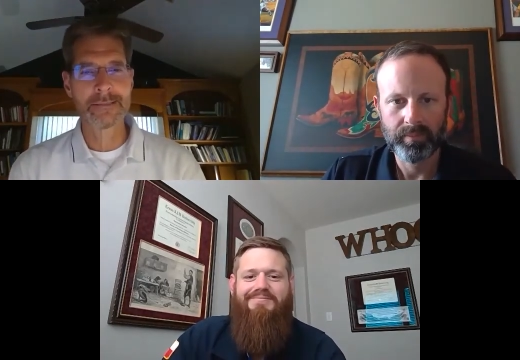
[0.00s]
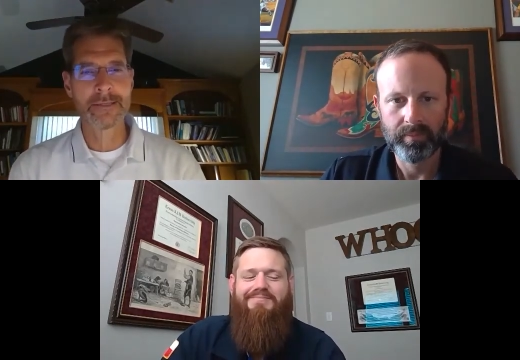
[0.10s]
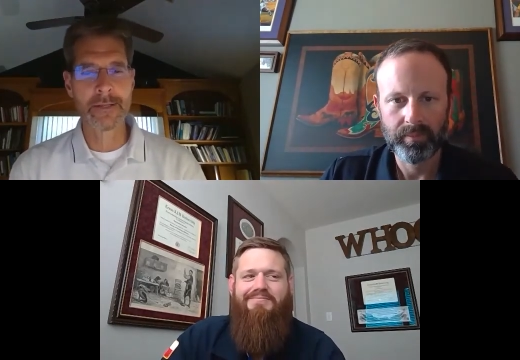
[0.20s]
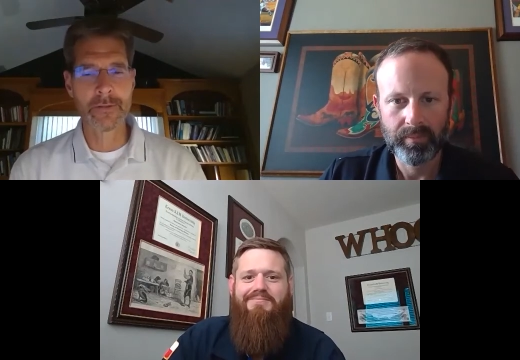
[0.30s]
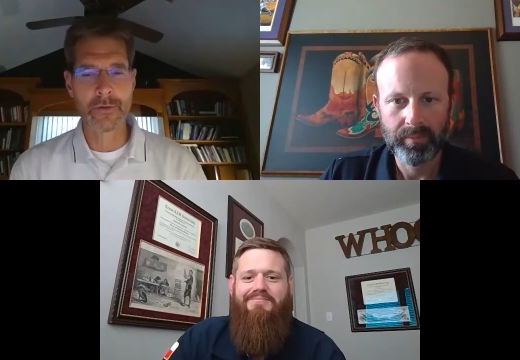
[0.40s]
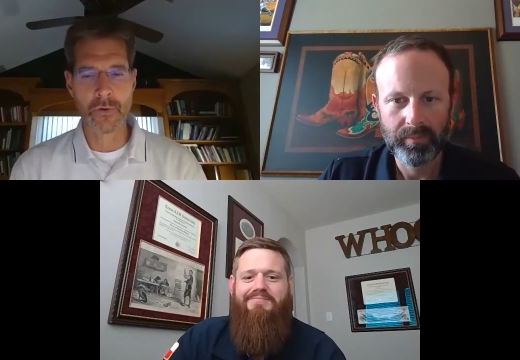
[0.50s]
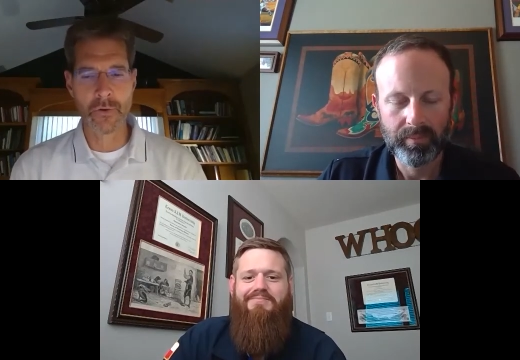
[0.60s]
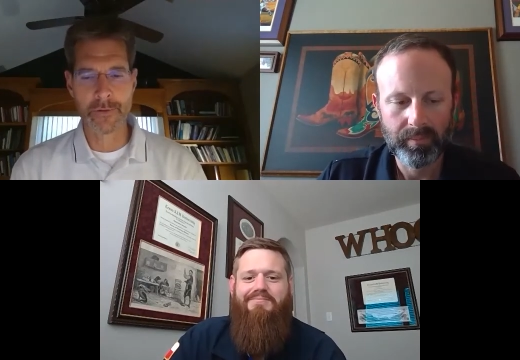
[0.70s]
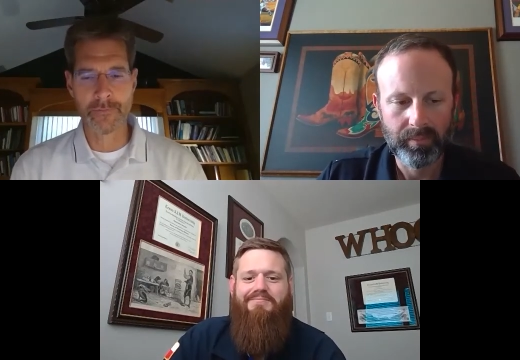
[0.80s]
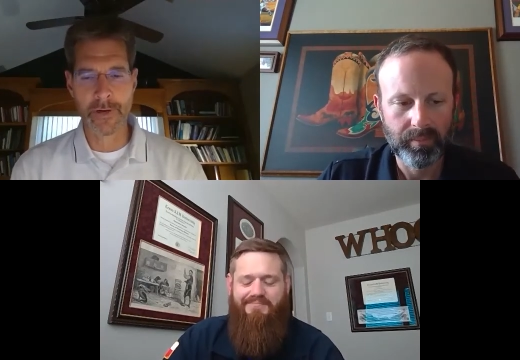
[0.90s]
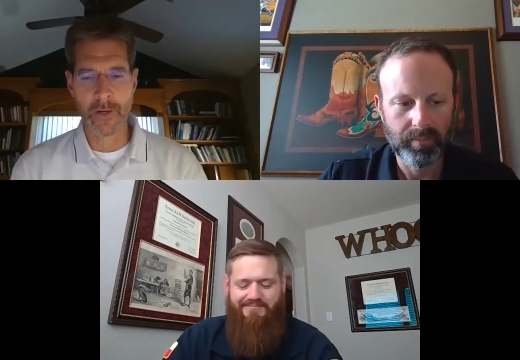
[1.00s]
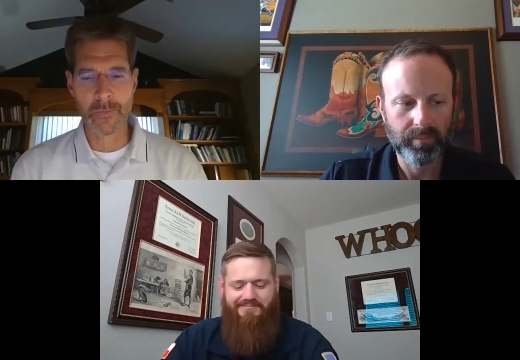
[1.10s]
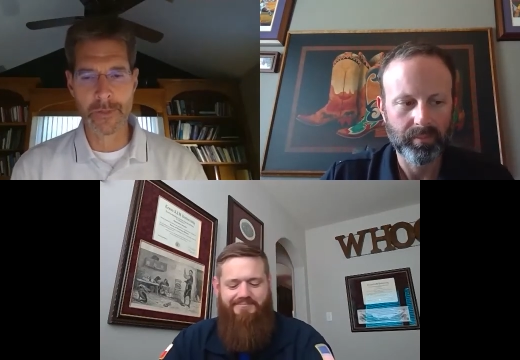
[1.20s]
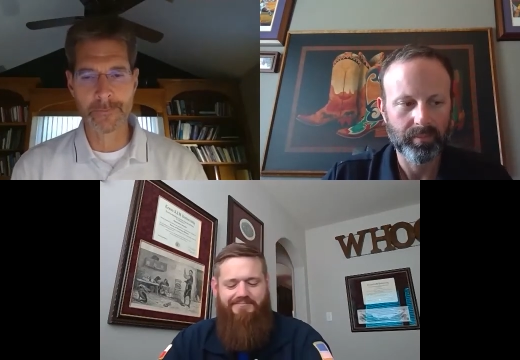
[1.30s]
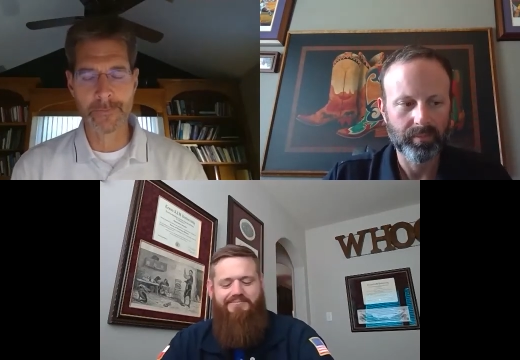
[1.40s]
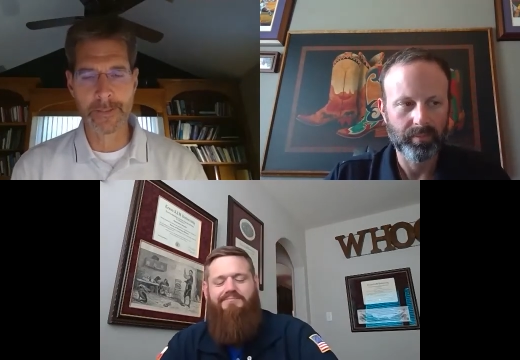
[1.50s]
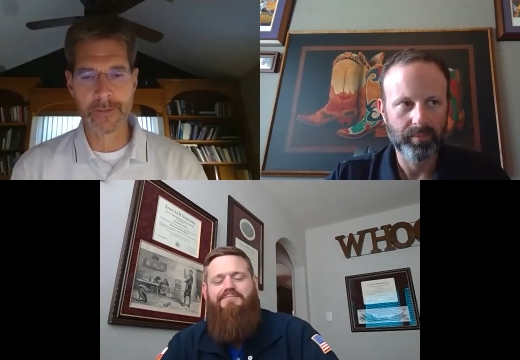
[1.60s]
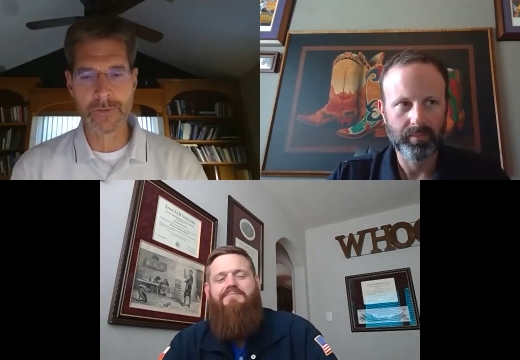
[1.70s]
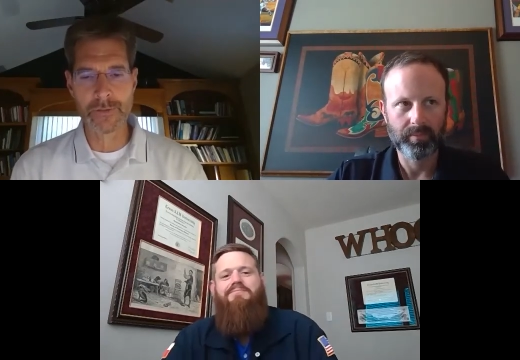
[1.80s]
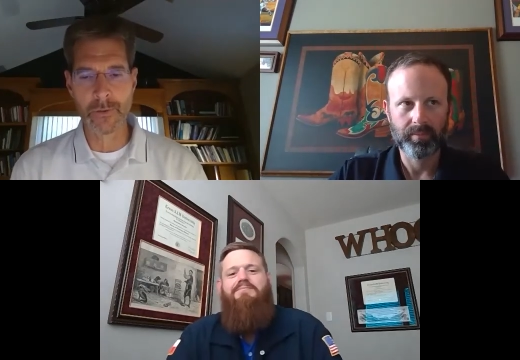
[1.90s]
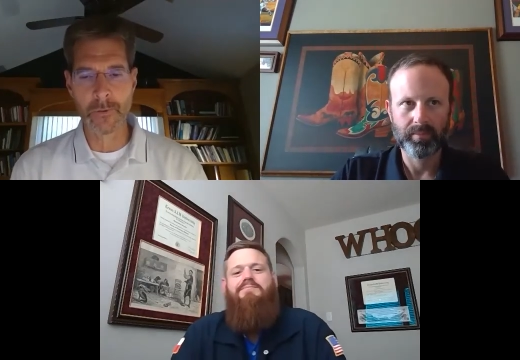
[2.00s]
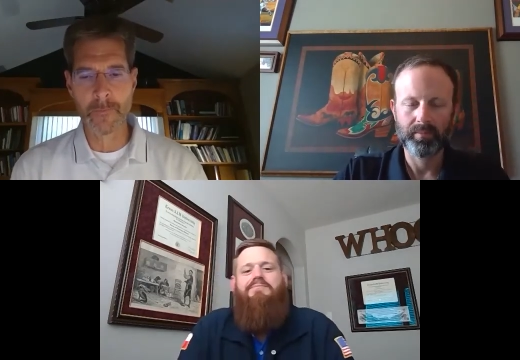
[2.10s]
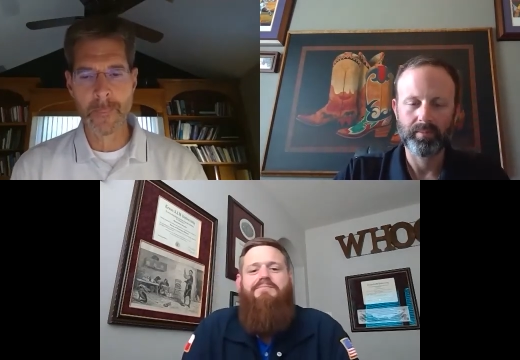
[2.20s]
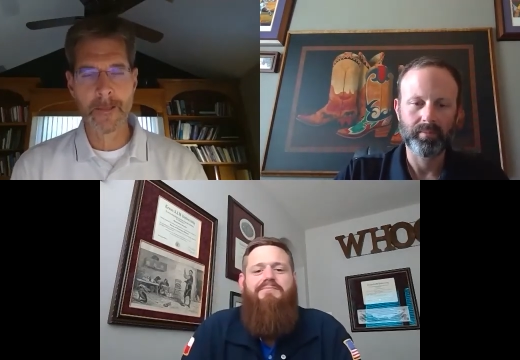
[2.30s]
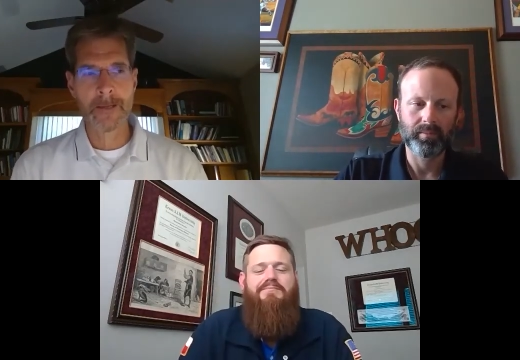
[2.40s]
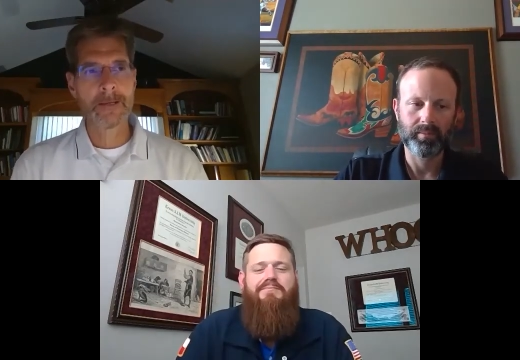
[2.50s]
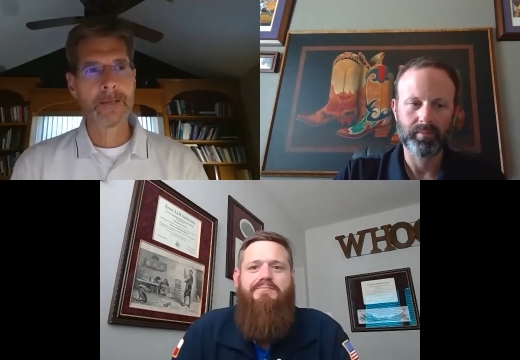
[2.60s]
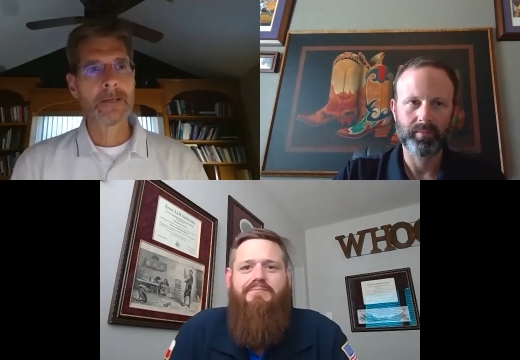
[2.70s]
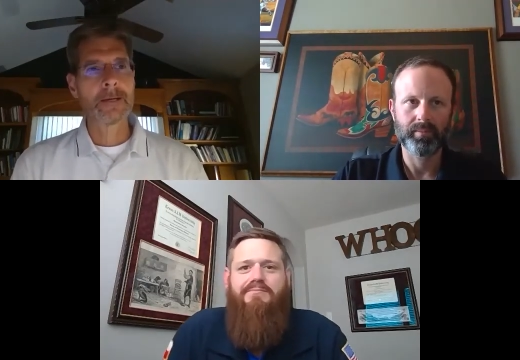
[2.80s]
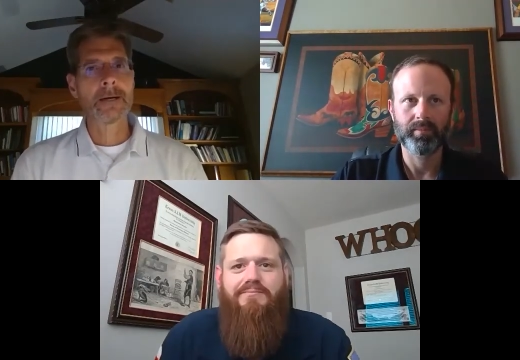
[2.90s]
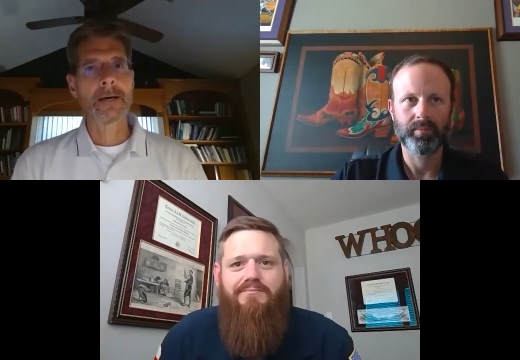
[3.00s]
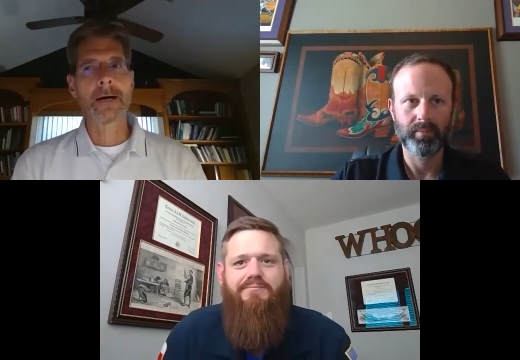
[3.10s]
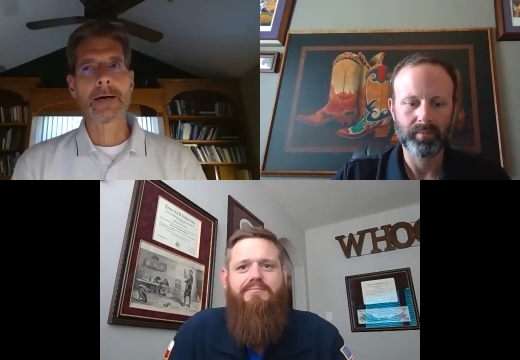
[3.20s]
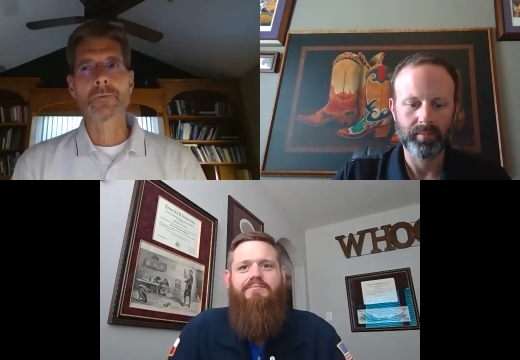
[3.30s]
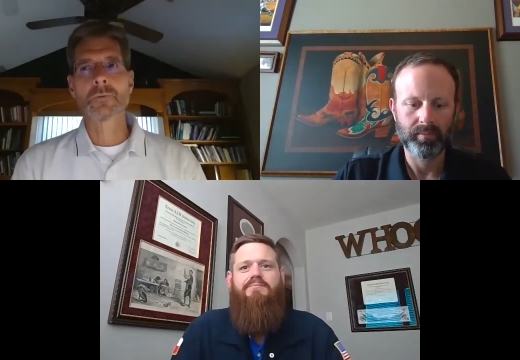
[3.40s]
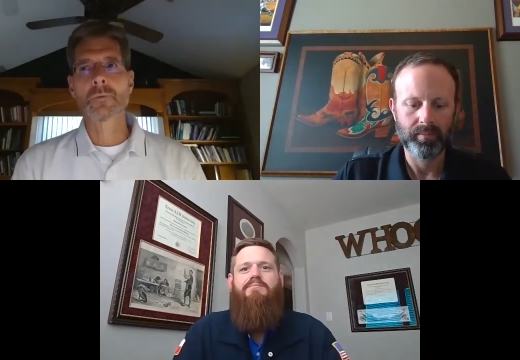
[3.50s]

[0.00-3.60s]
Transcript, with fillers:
Speaker 1: in the current environment, and so uh,